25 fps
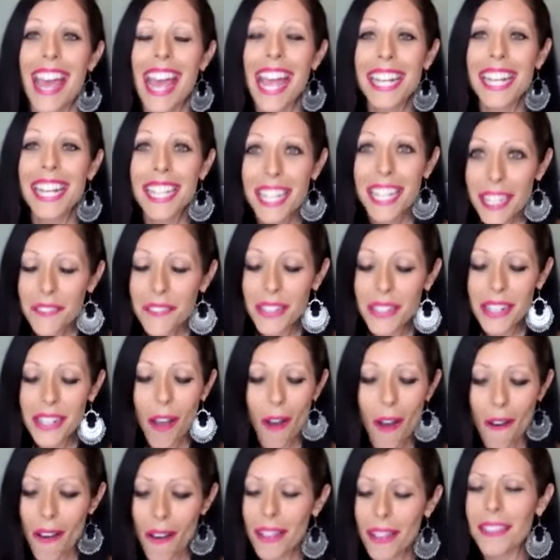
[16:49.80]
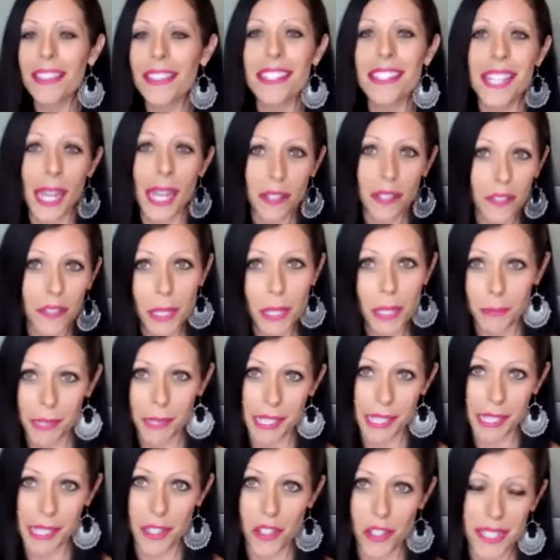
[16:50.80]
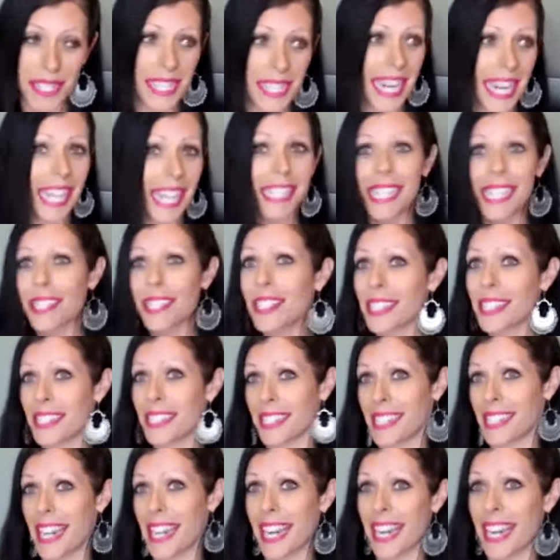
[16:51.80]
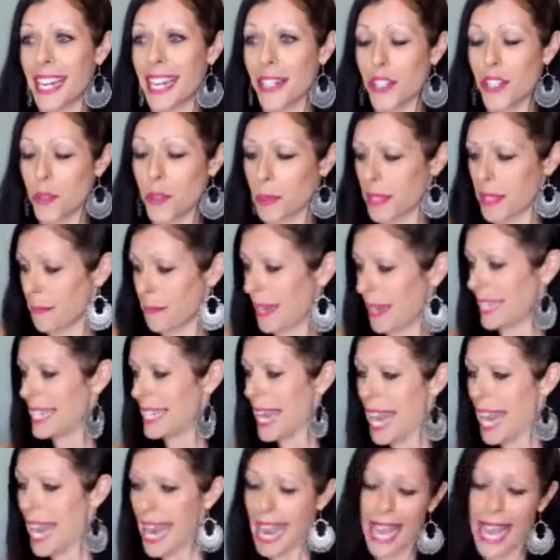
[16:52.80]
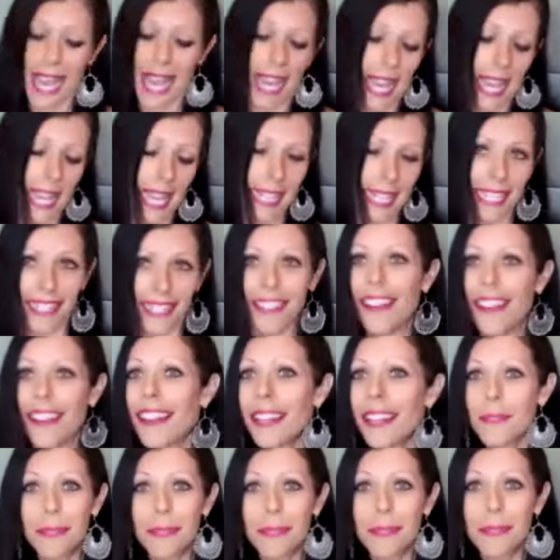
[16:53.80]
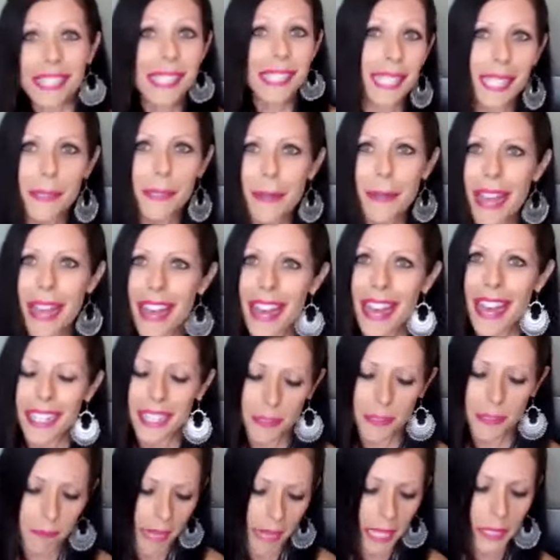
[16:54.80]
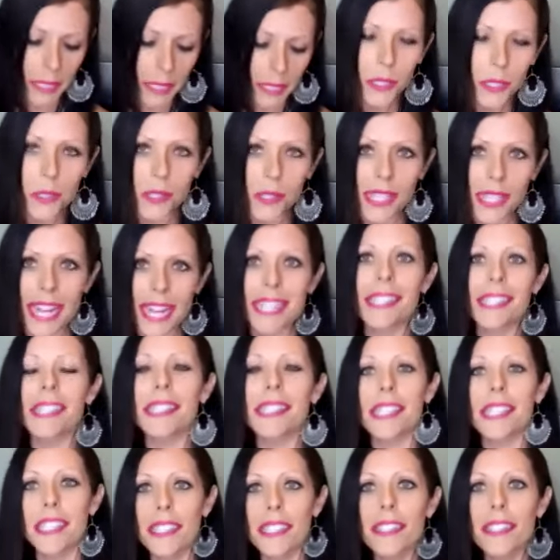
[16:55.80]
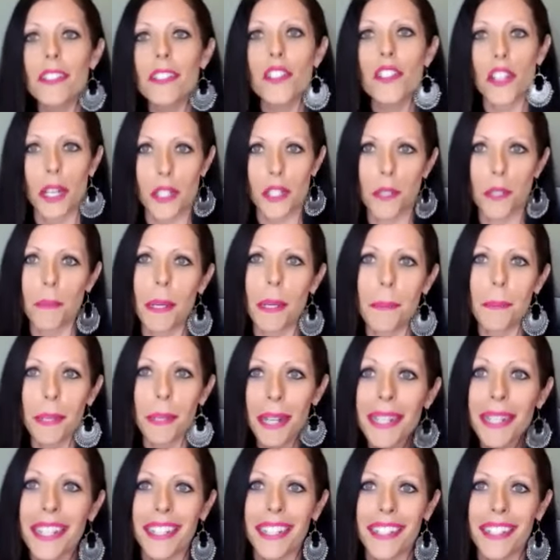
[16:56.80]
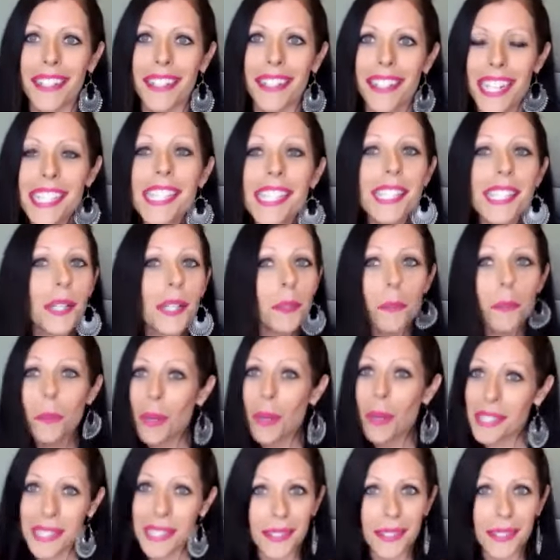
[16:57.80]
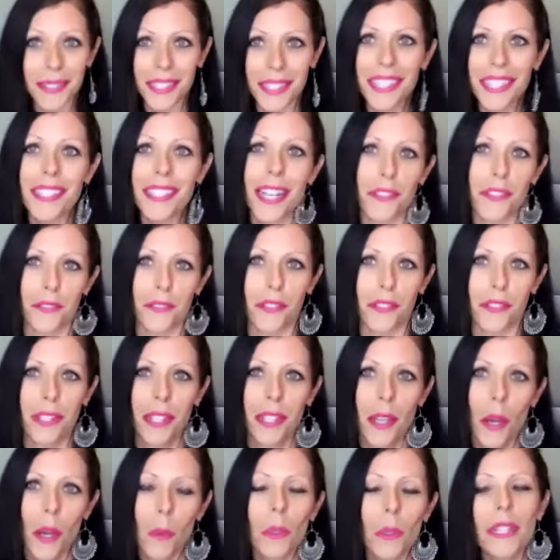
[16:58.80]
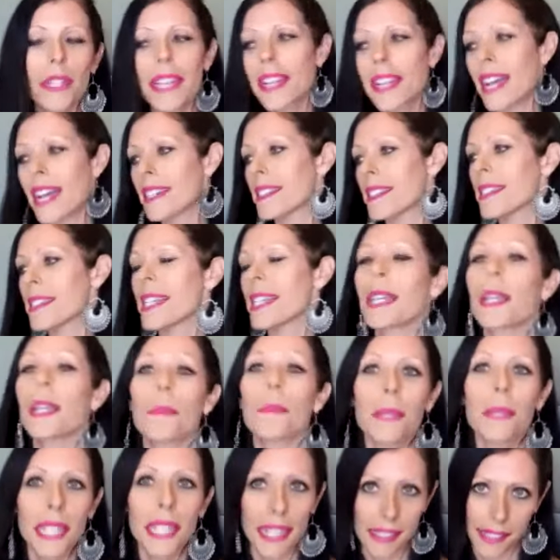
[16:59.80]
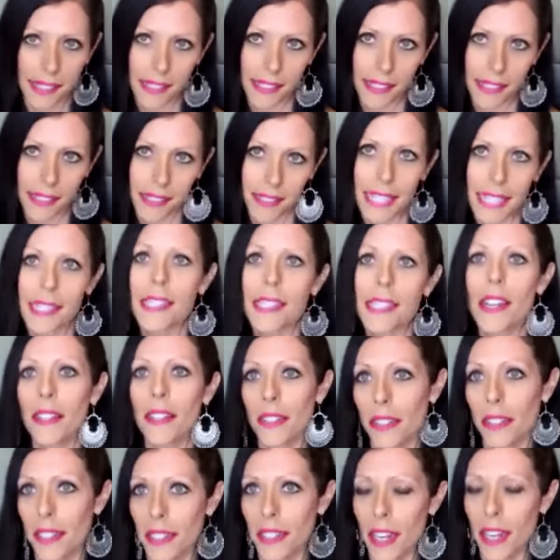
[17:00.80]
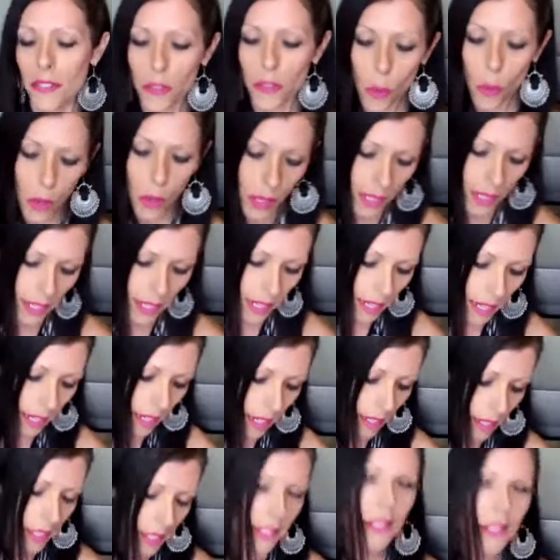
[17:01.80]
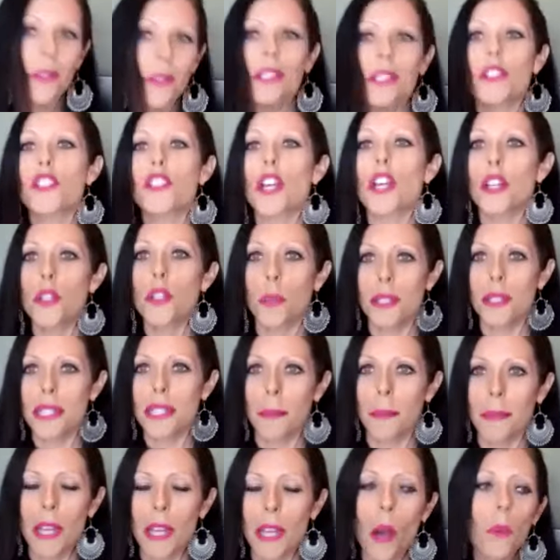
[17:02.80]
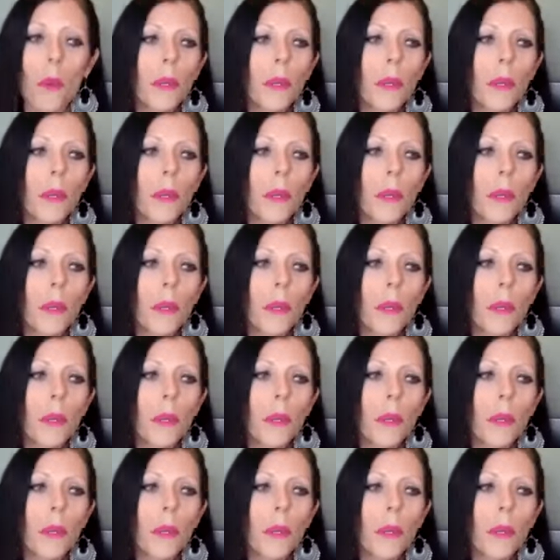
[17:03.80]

And even on the day of competition, standing on stage with my tan and my six pack and my glutes, I still judged my body. It still wasn't good enough. Well, I got second place. That's not good enough. Or you know, the judge would tell me, oh,